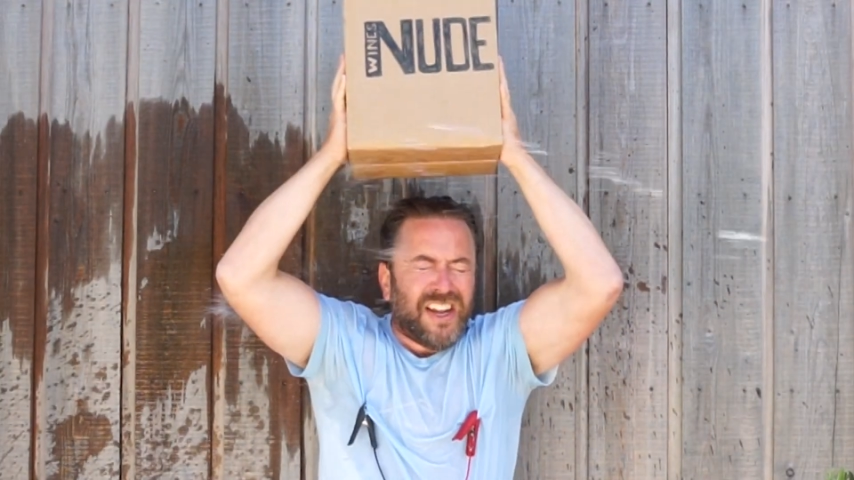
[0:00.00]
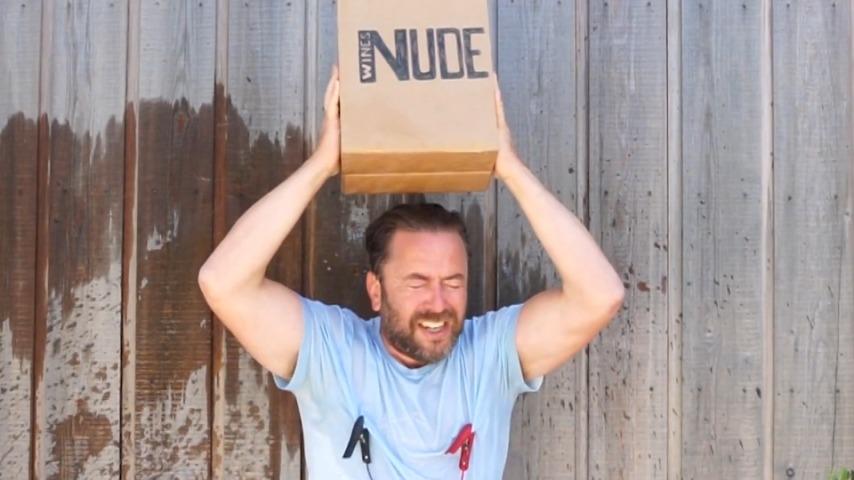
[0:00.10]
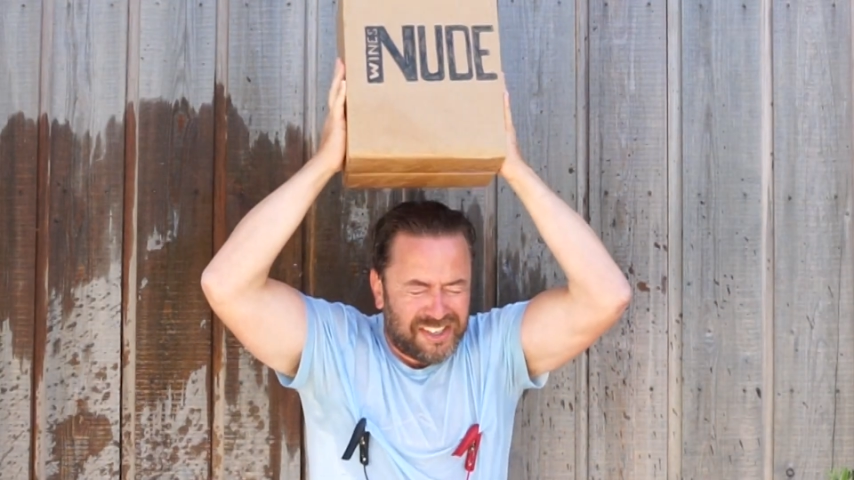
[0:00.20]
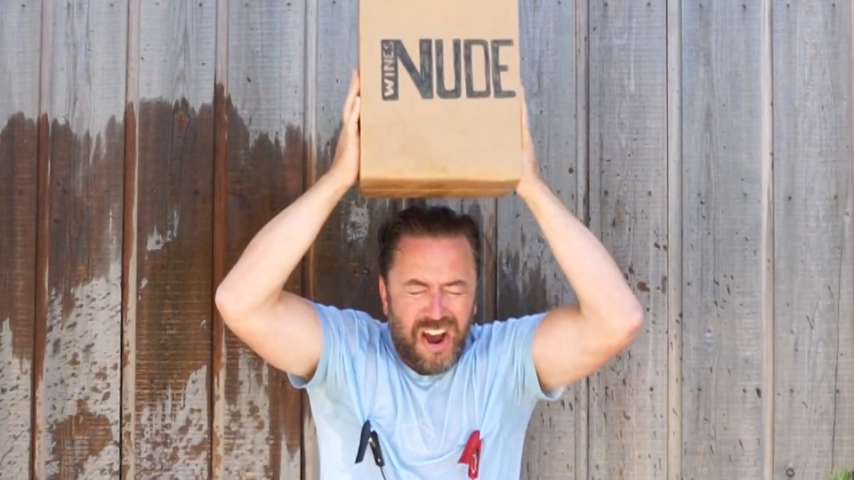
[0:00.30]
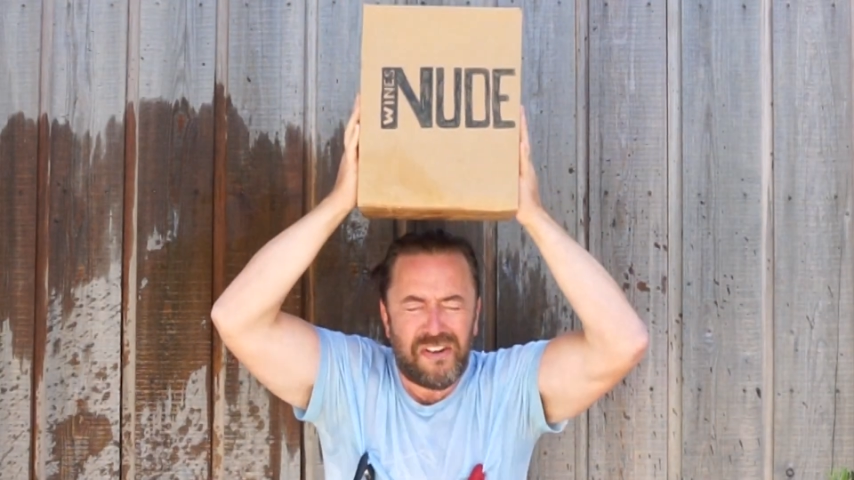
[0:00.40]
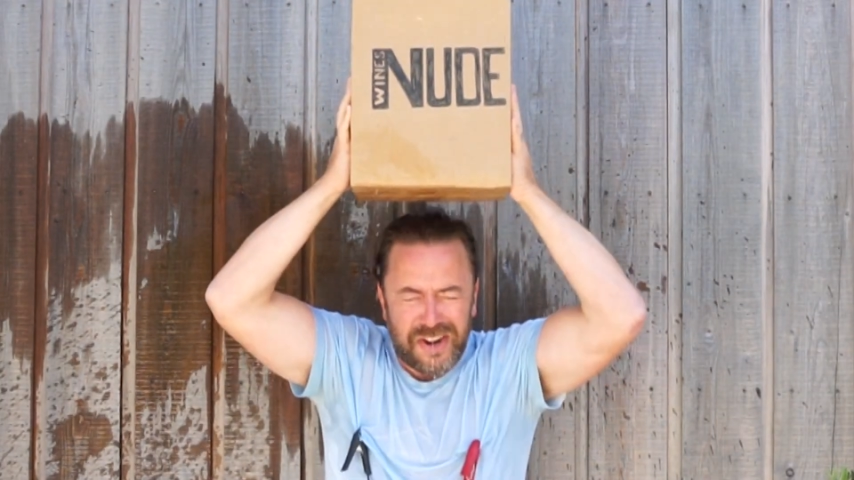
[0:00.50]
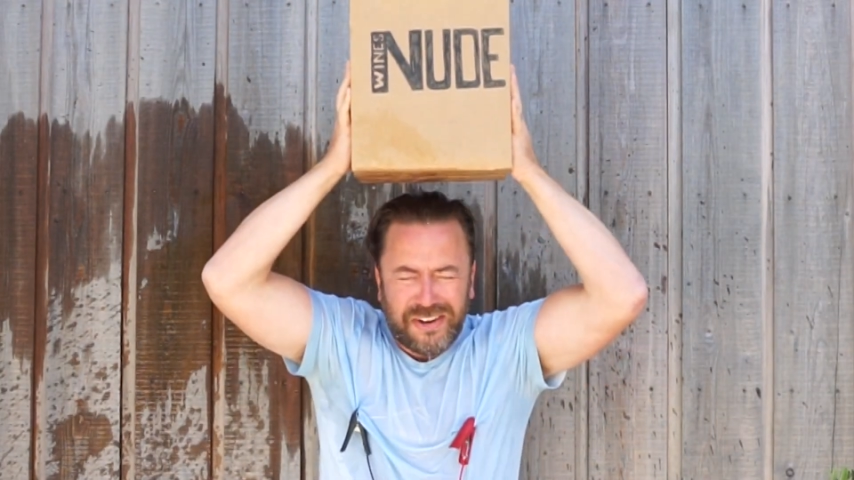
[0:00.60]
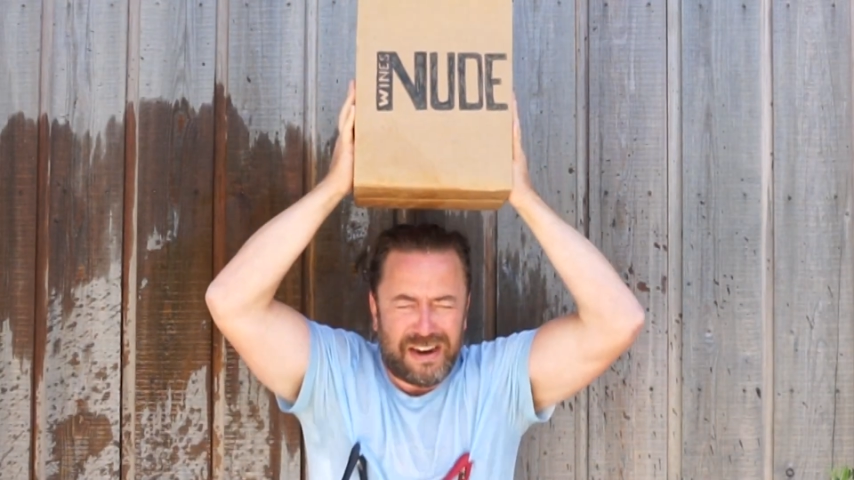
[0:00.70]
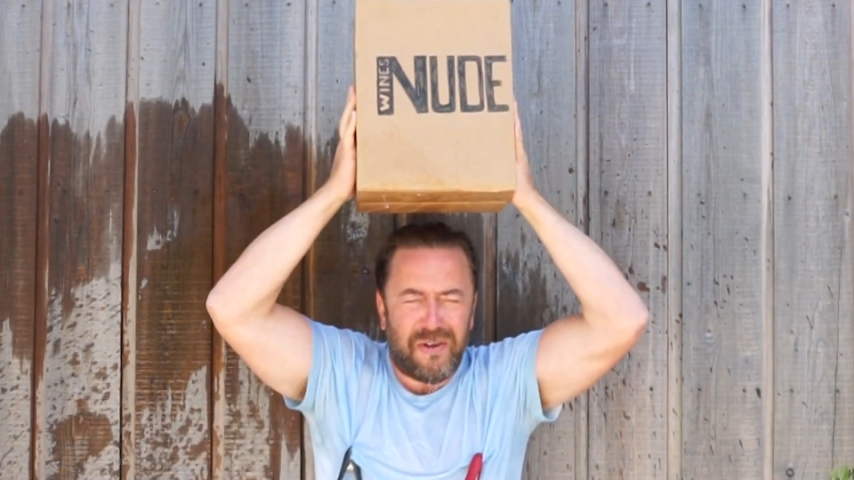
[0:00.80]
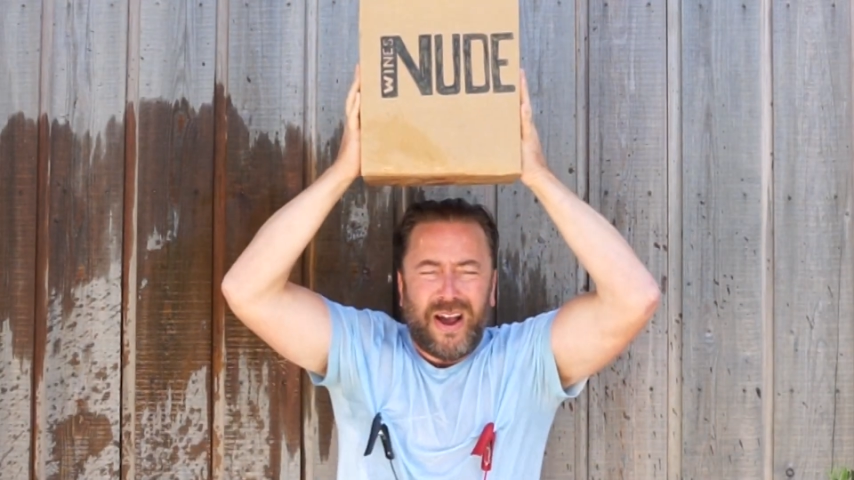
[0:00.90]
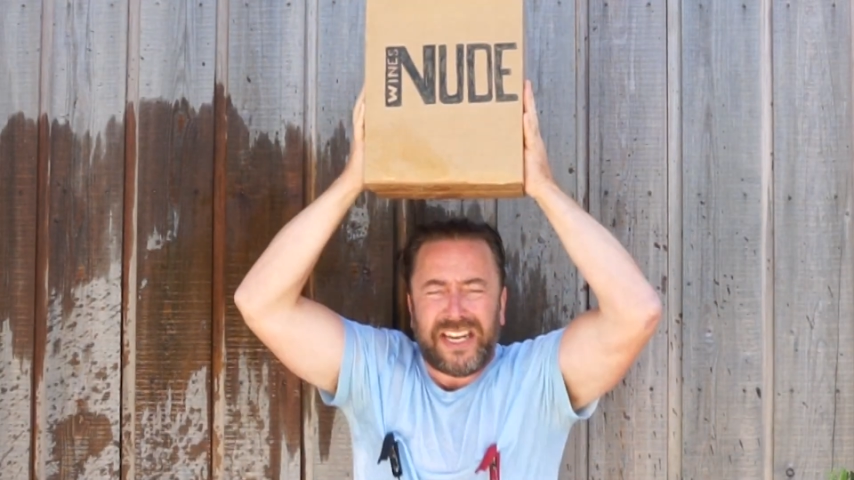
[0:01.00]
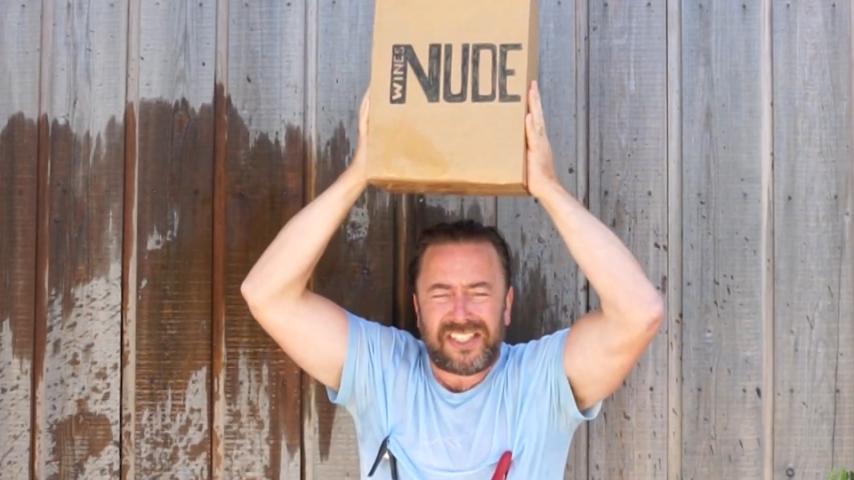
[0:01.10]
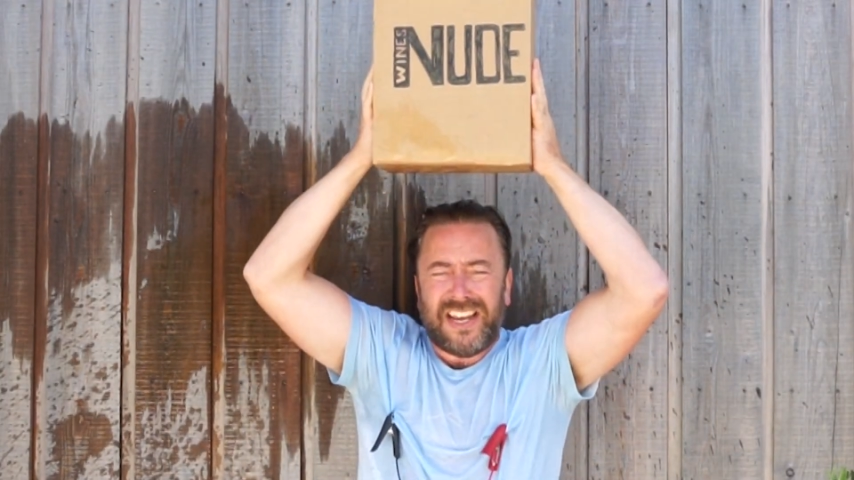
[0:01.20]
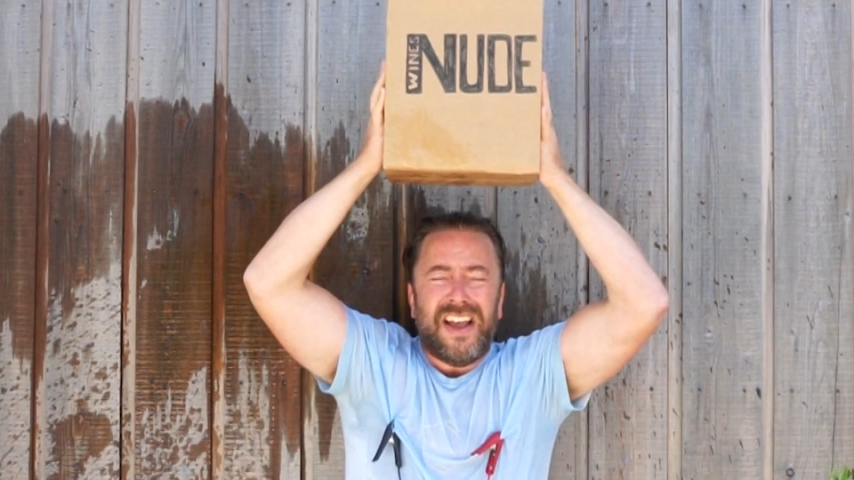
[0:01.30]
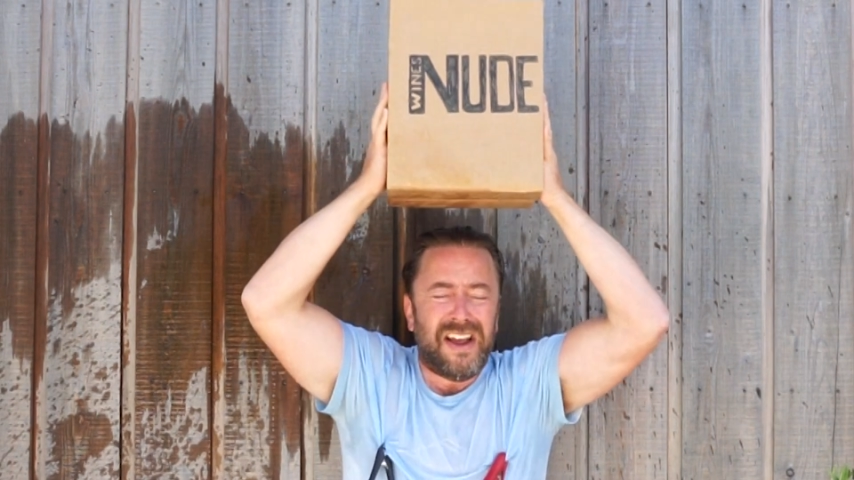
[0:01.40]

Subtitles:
No needy wines!